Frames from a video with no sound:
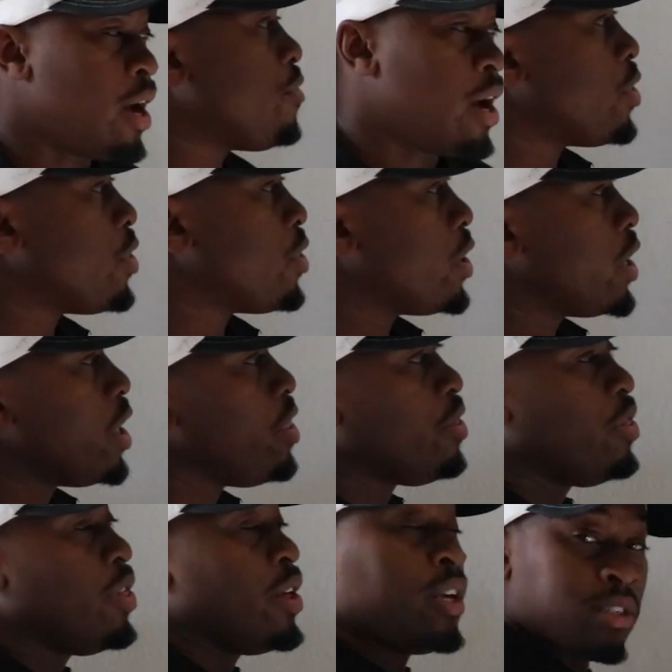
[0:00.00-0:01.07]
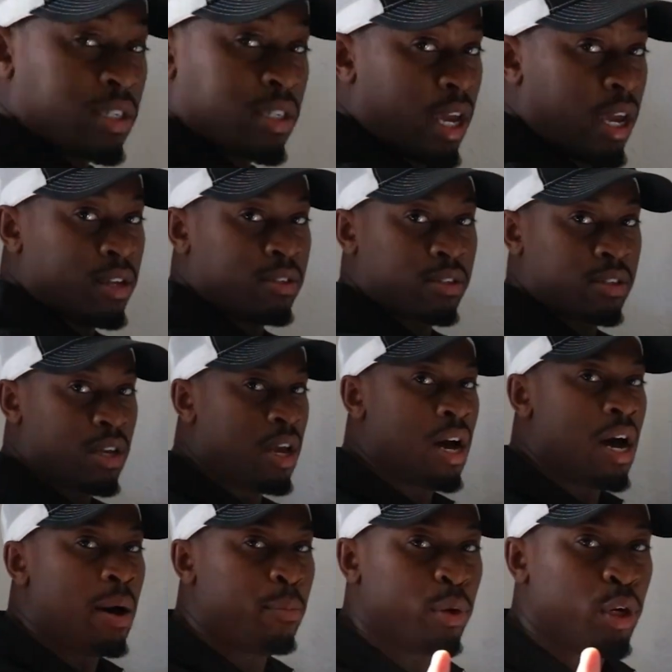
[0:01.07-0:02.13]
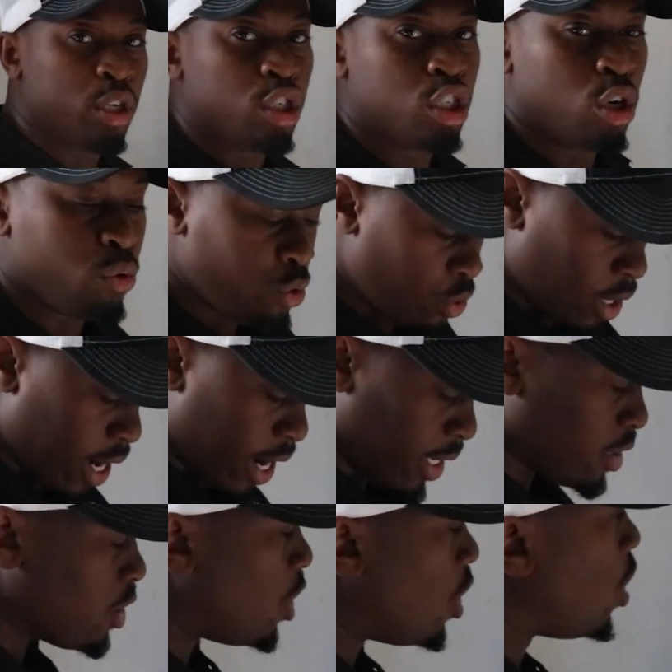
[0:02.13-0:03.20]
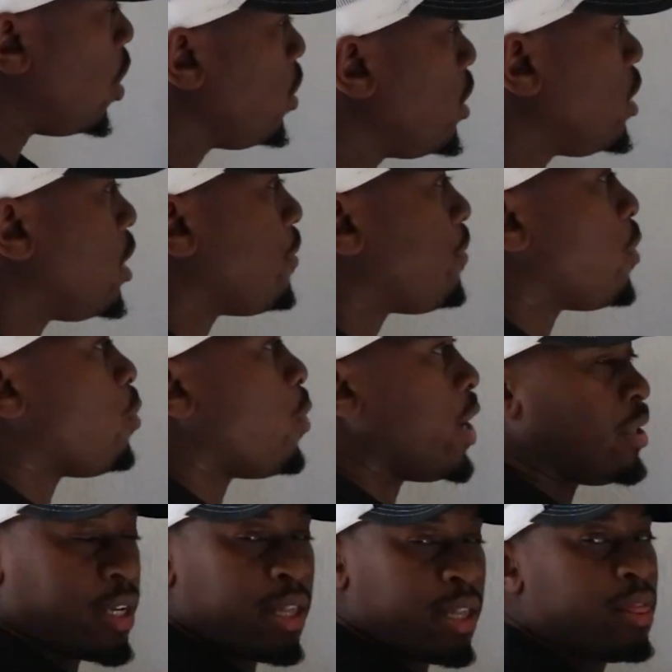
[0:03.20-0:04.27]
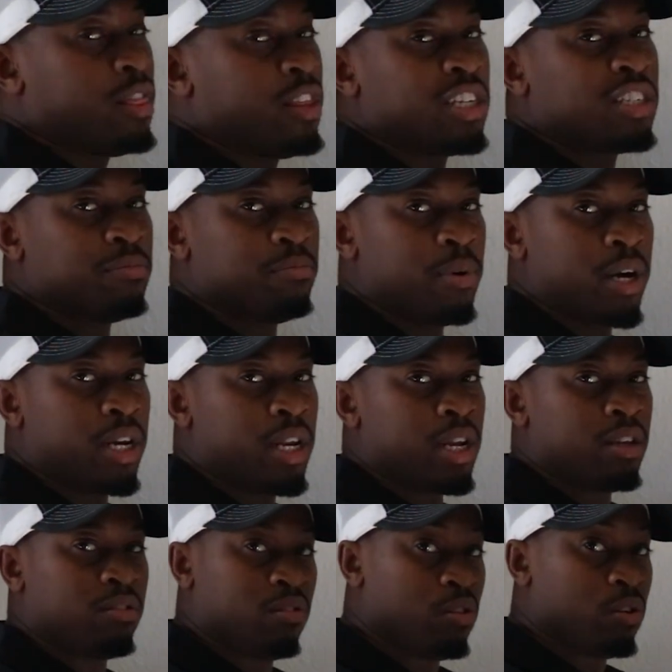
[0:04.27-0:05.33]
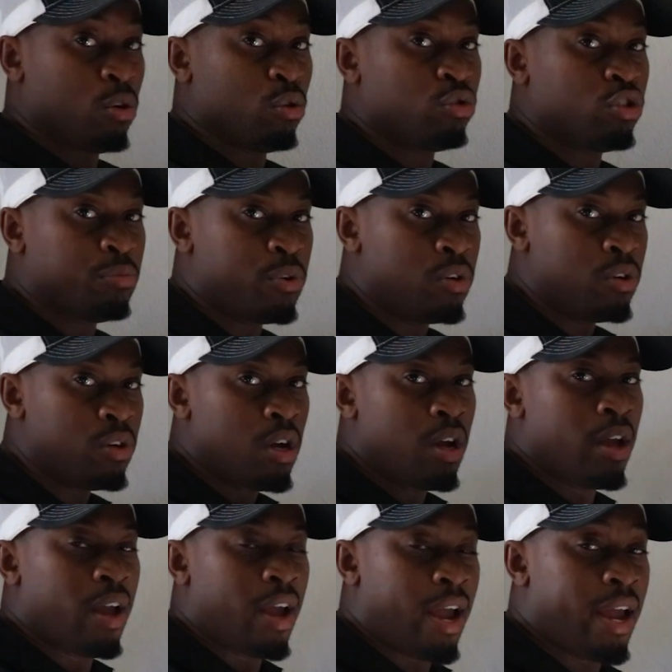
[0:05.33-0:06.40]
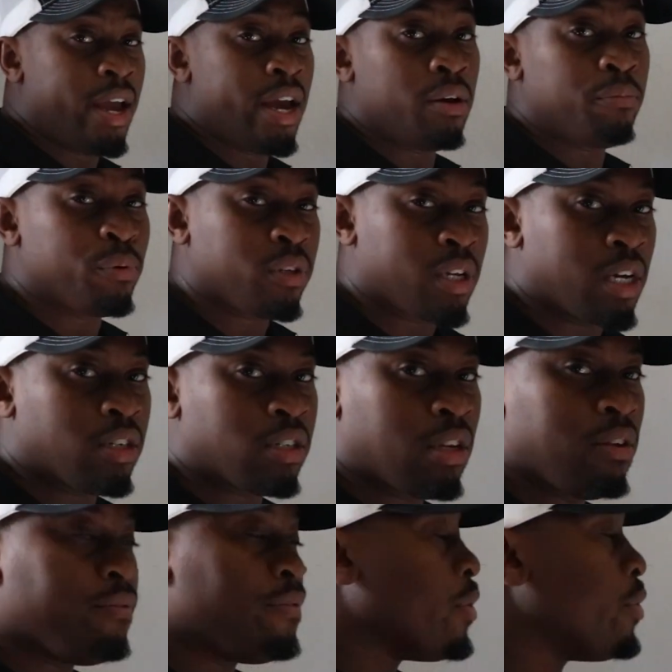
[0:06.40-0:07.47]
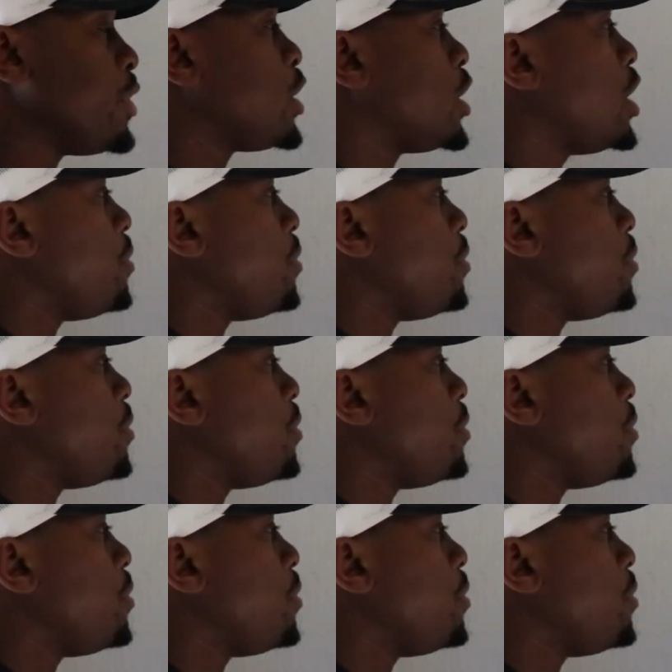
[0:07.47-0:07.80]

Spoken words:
However, in this case, I'm going to show you guys all the different ways that this money is negotiable and potentially very